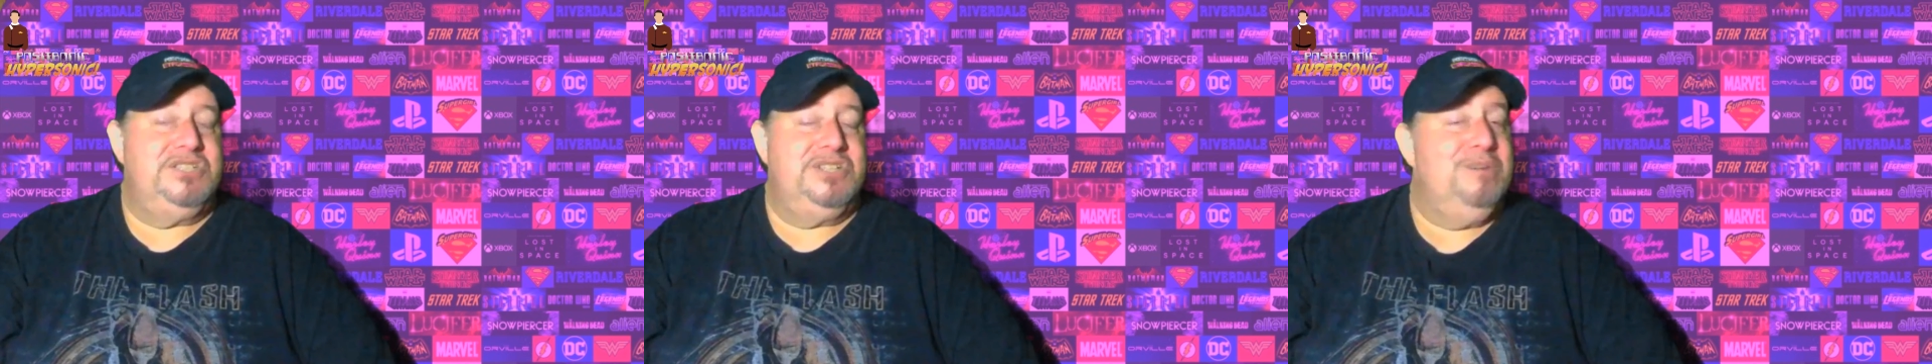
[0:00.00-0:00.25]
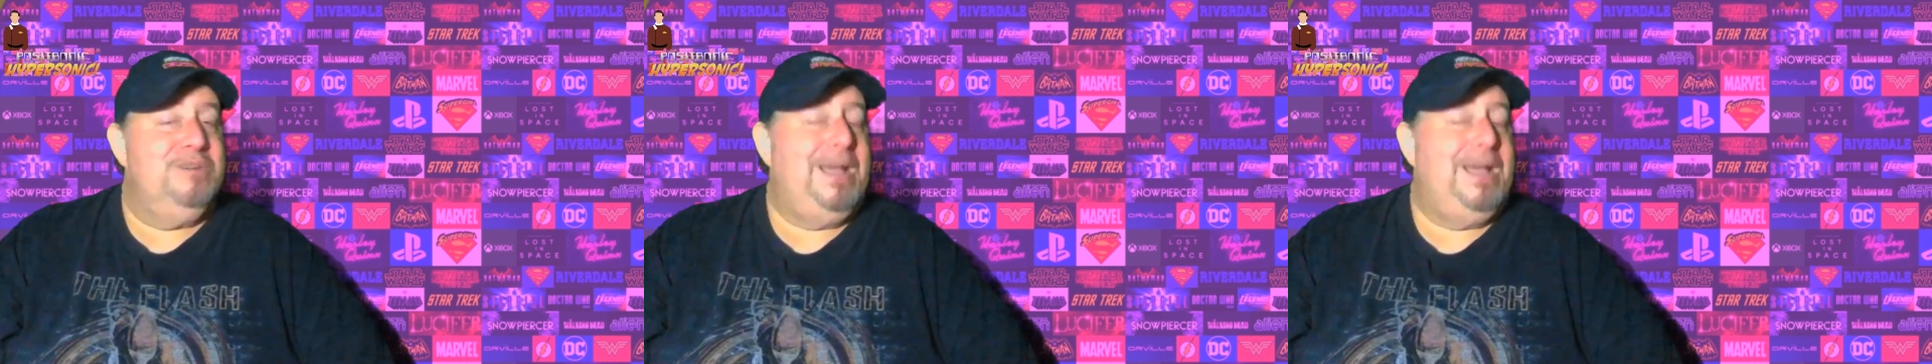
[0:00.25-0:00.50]

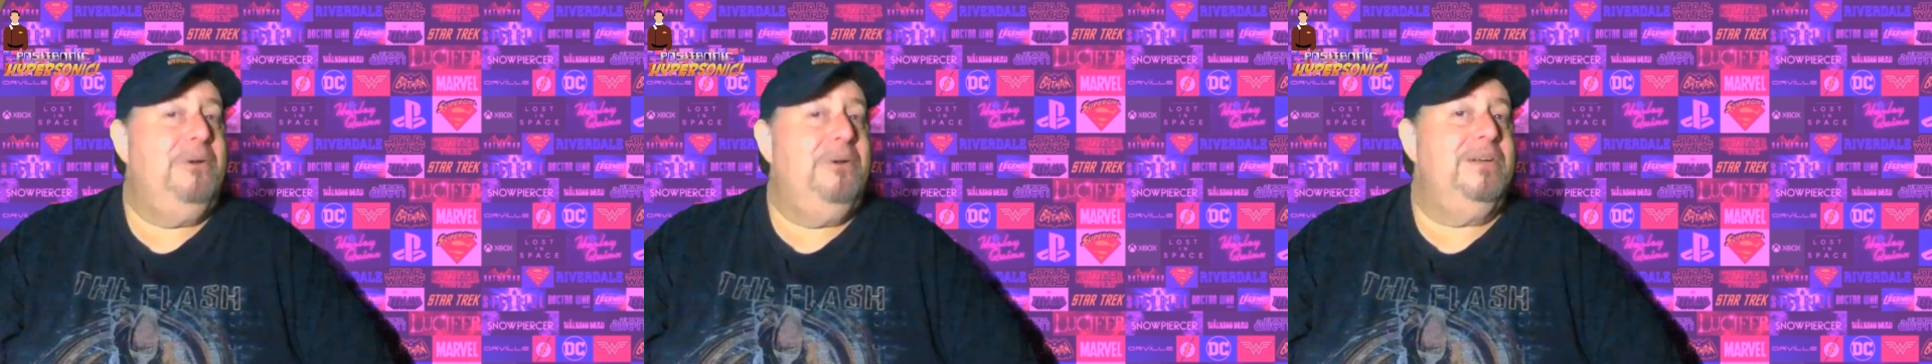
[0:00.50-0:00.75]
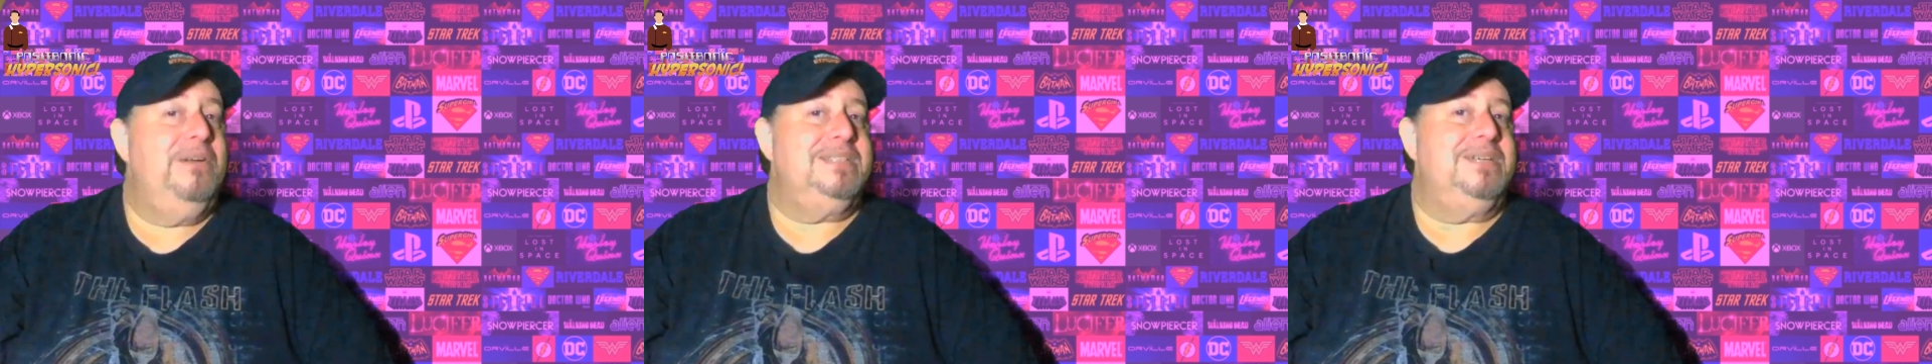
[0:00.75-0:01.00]
her
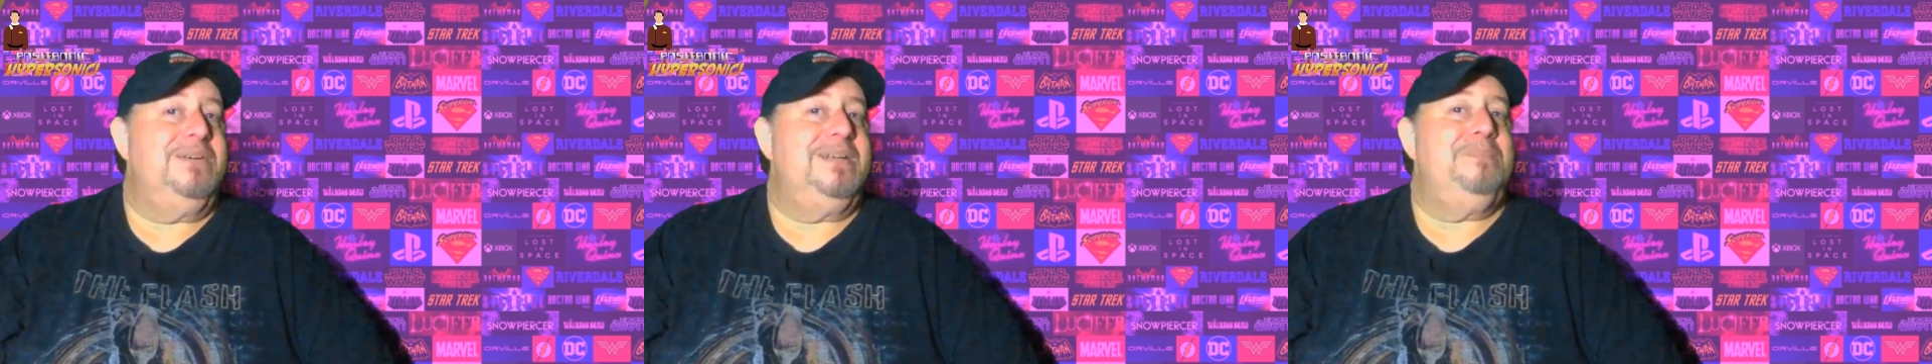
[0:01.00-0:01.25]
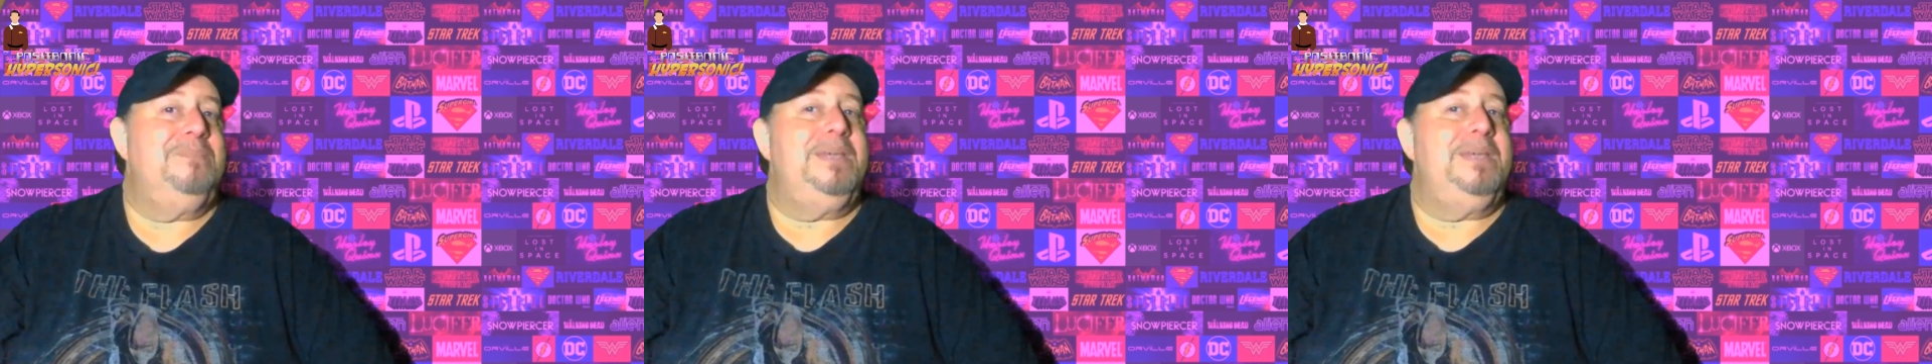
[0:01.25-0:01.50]
power is going
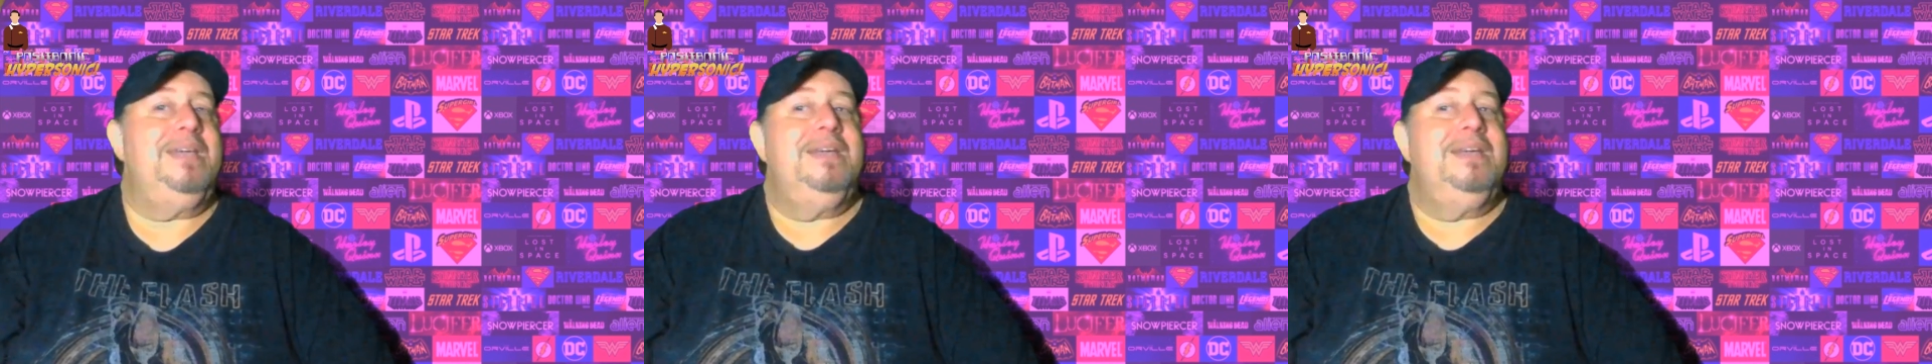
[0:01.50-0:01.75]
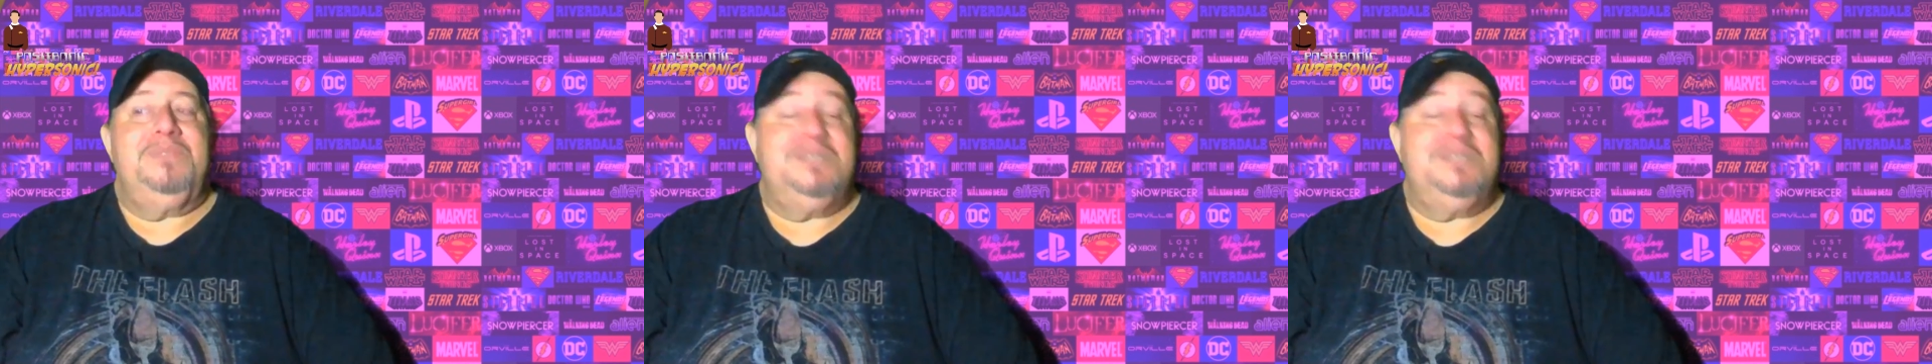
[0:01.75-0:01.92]
to be